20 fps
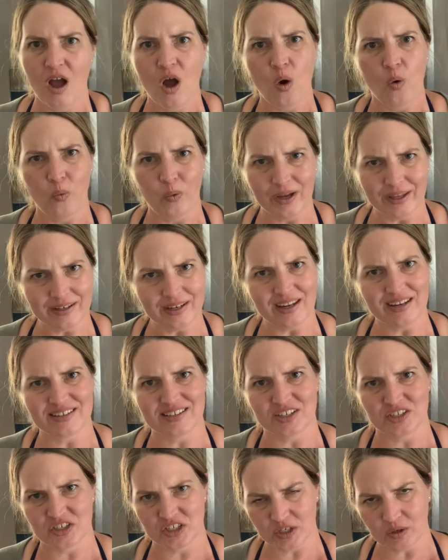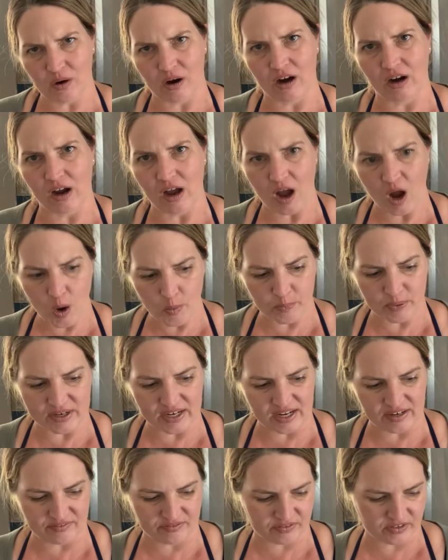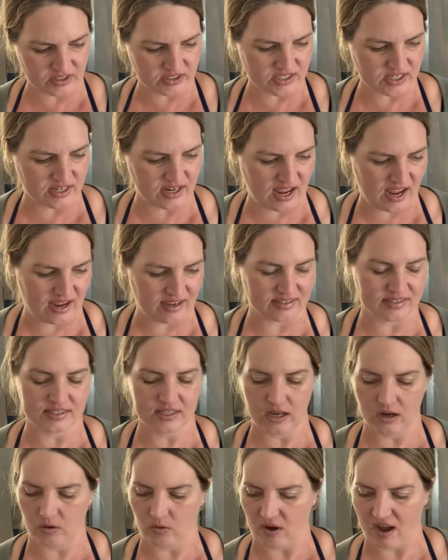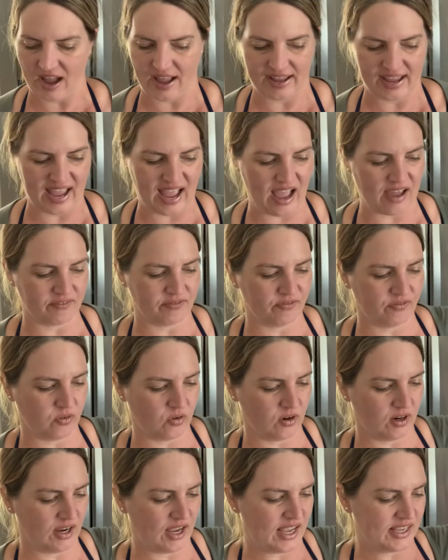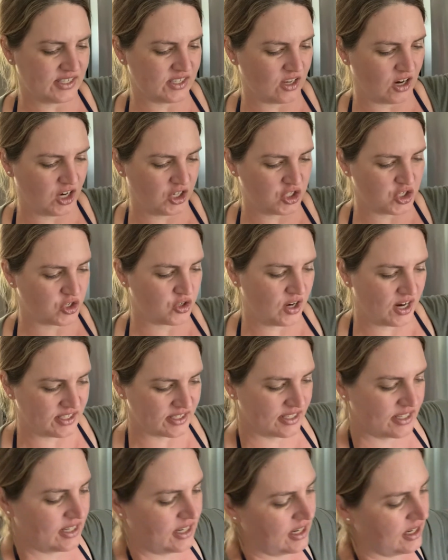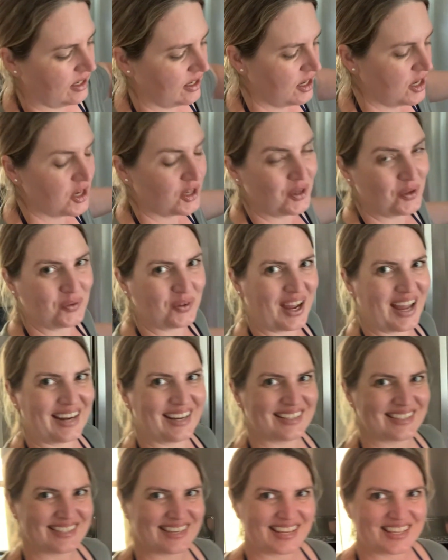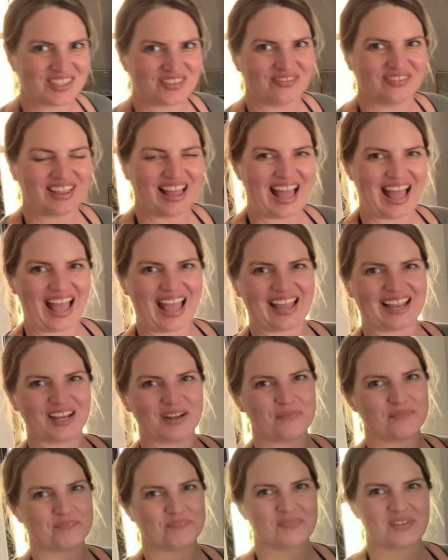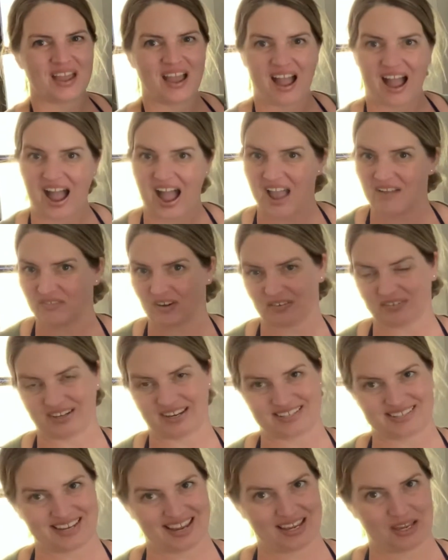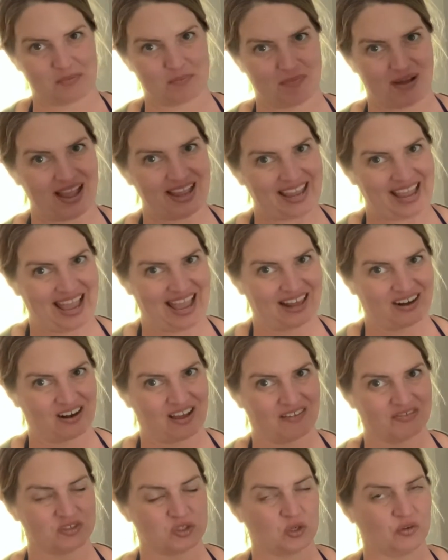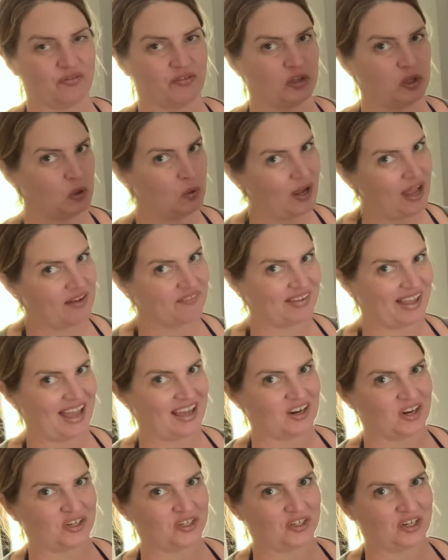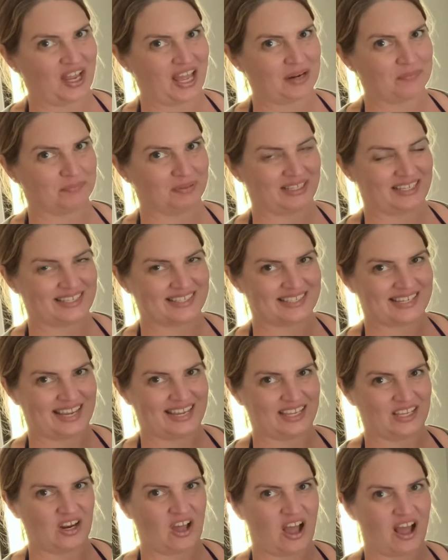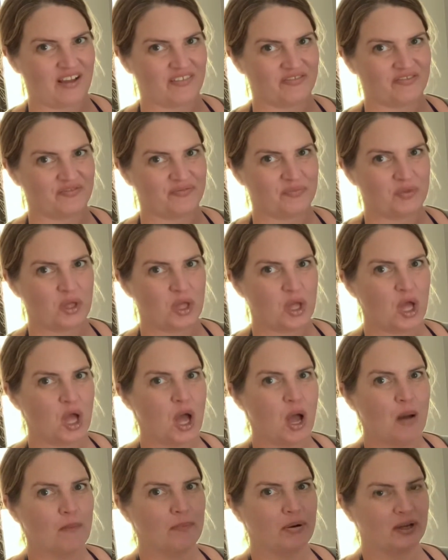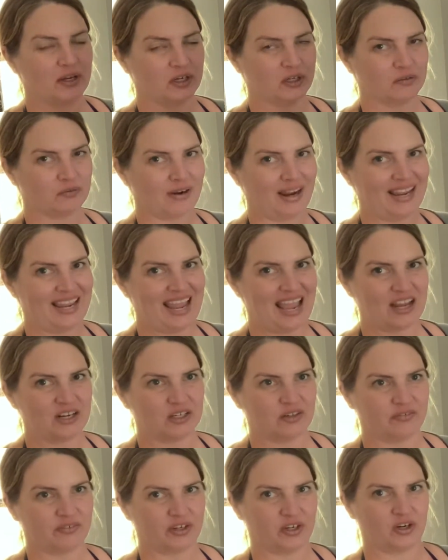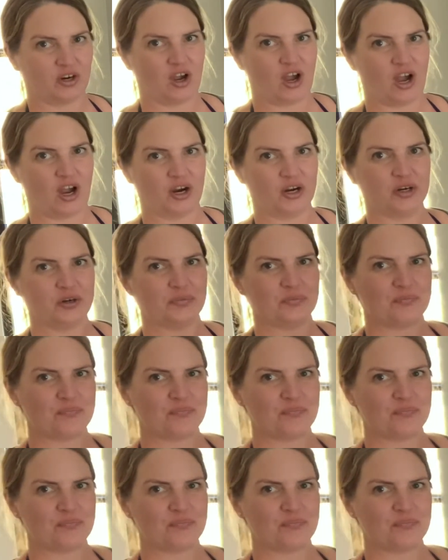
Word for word: we need to do our opening for today. So I have for us our trusty United States flag. I've already taken my hat off, so if you have a hat on your head, please take it off. Put your right hand over your heart.